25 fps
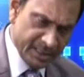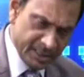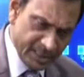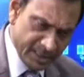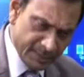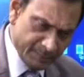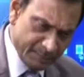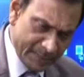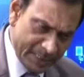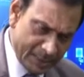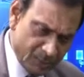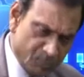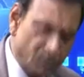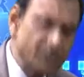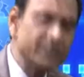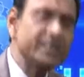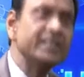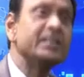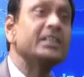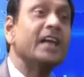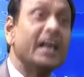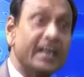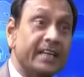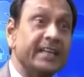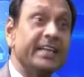by
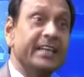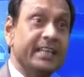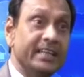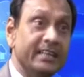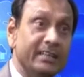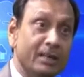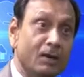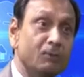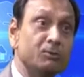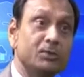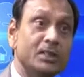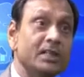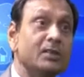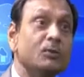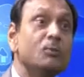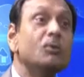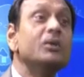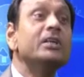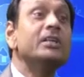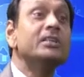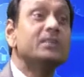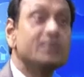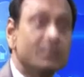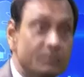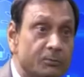2030. Now the goal
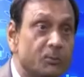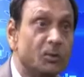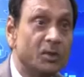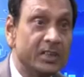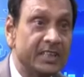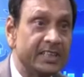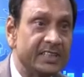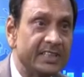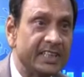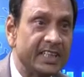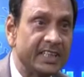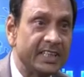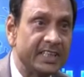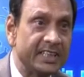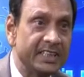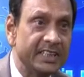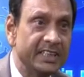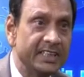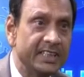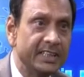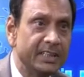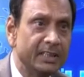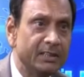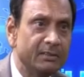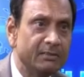is of 2030,
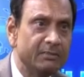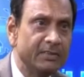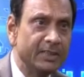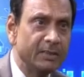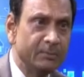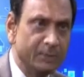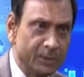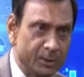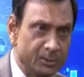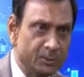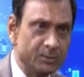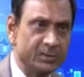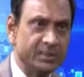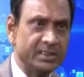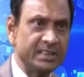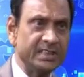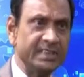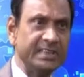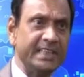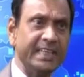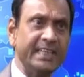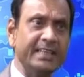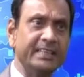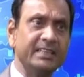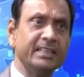where we should see
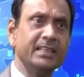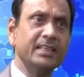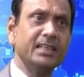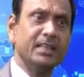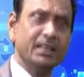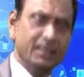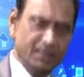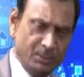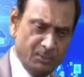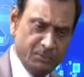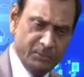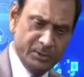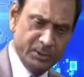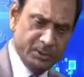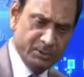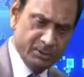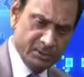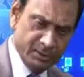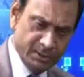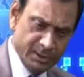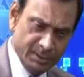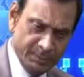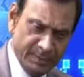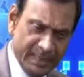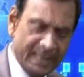that
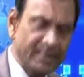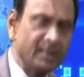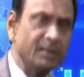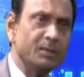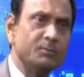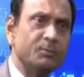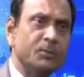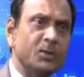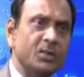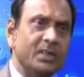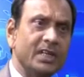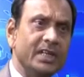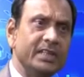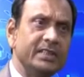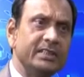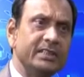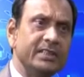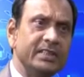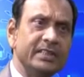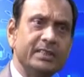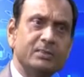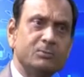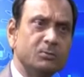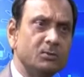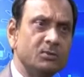the maternal mortality
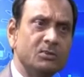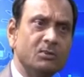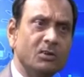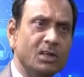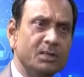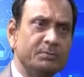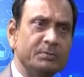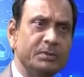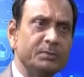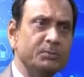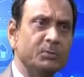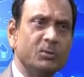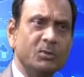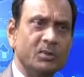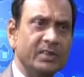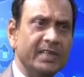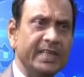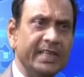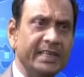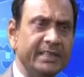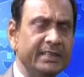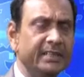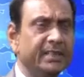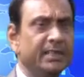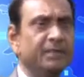rate should not be more
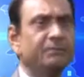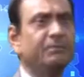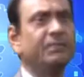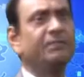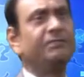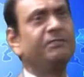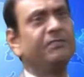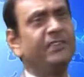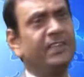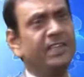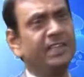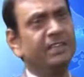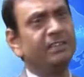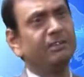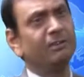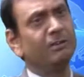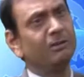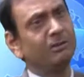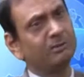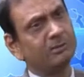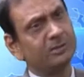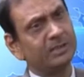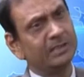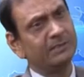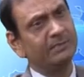than 15
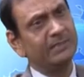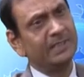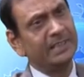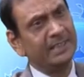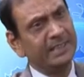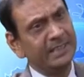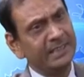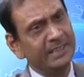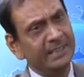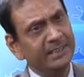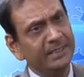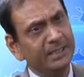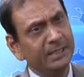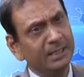or 17.